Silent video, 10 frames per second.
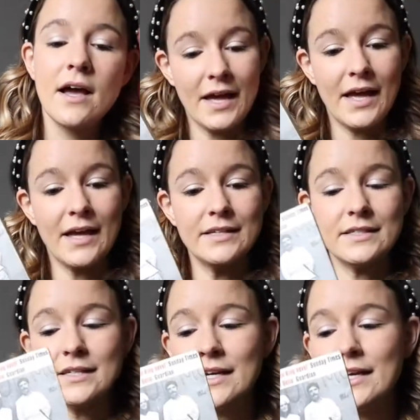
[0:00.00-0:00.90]

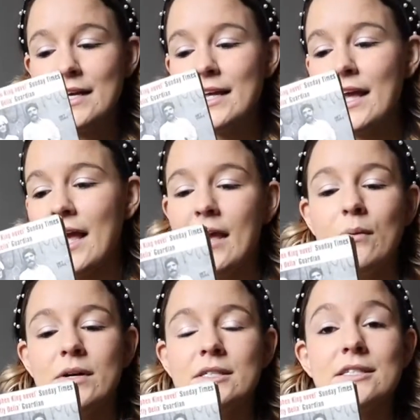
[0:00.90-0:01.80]
and it
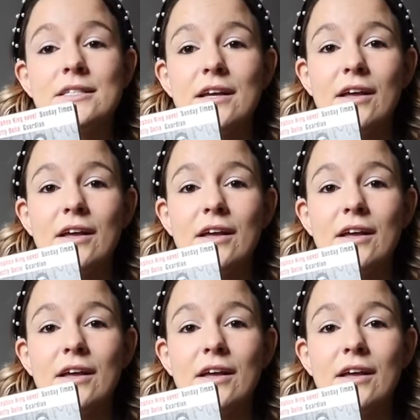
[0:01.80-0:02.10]
was